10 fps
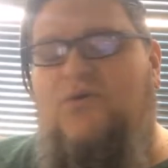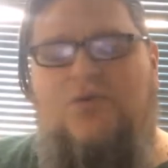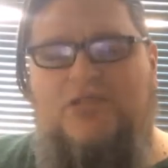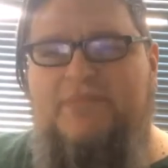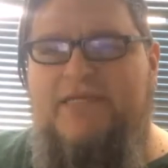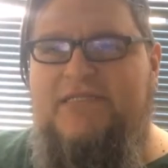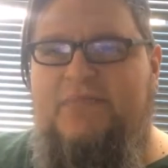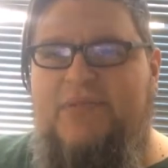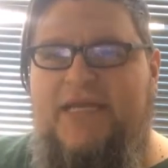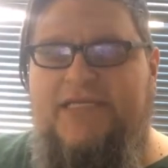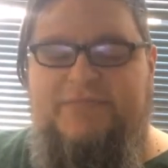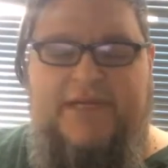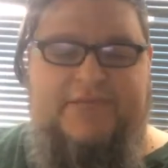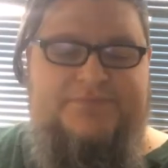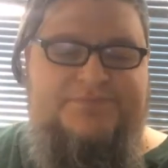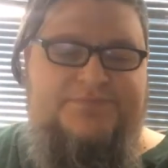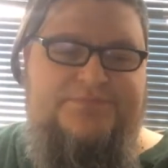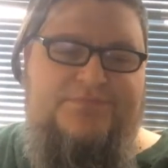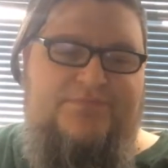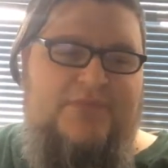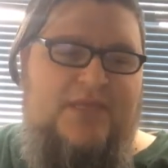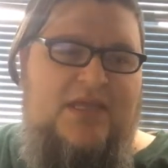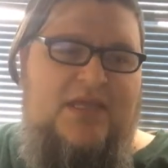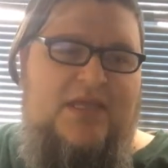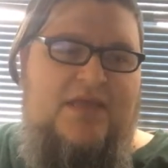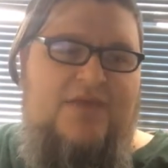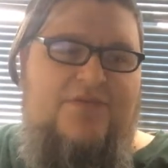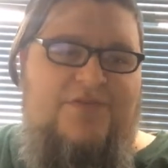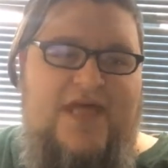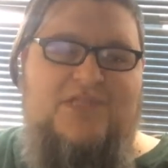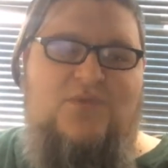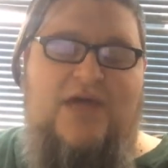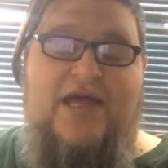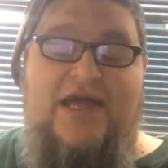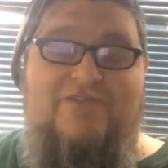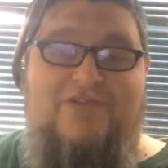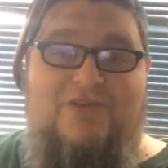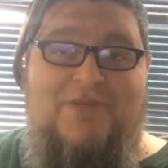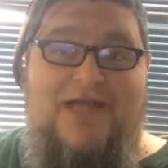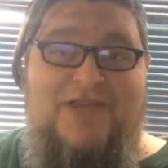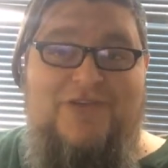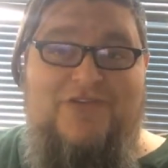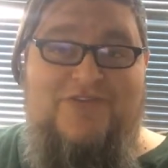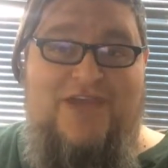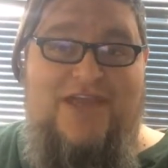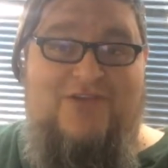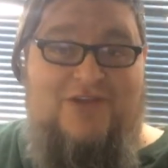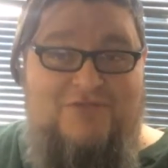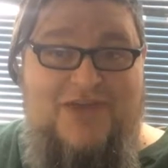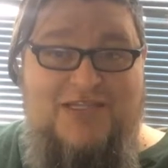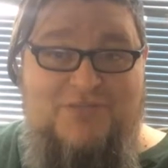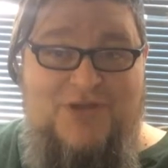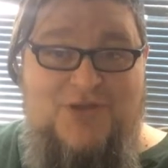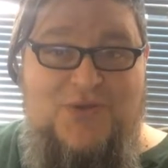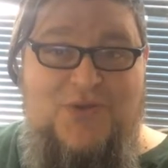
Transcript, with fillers: world's a messed up place, man. That's why I fill my news feed on Facebook